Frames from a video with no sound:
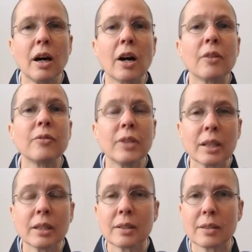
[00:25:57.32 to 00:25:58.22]
Our
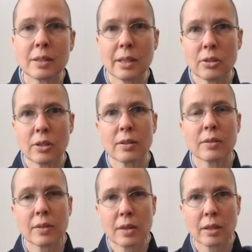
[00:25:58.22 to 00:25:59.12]
feelings teach
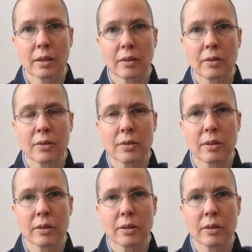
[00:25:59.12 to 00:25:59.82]
us things